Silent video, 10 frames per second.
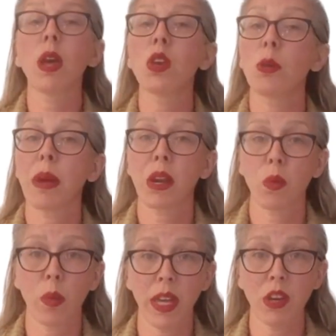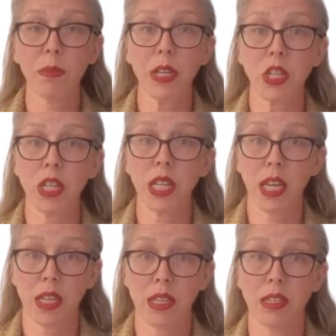No matter what your mission
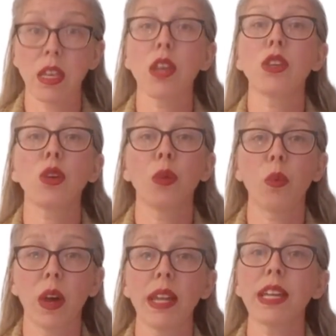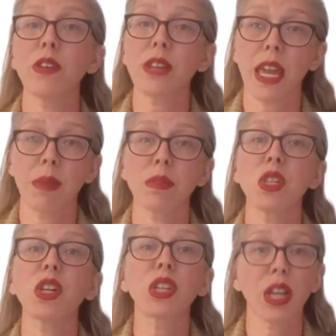is, you'll want your name
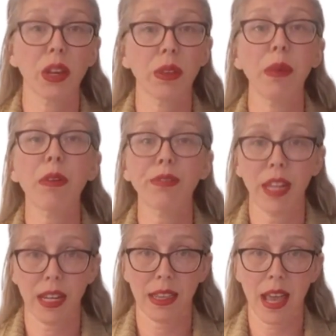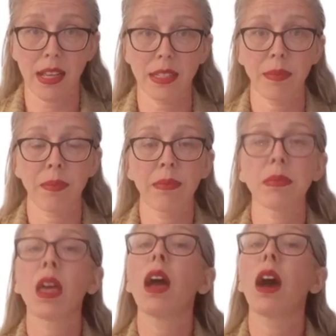to clearly reflect that.
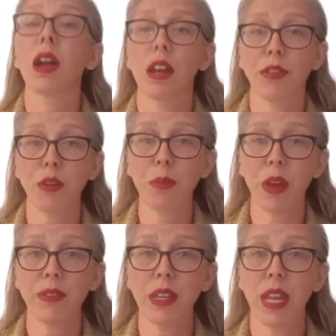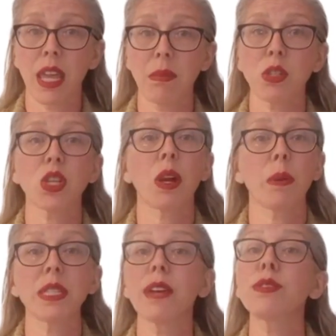A not-for-profit name should
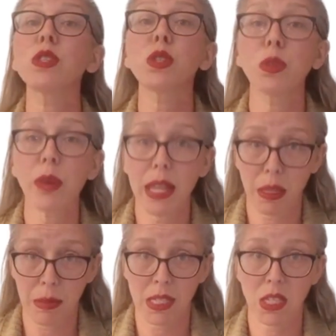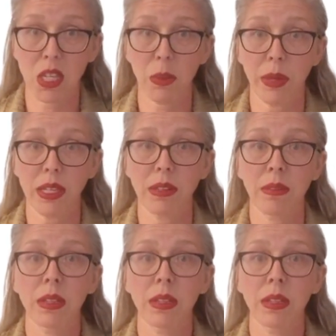always have two elements to it,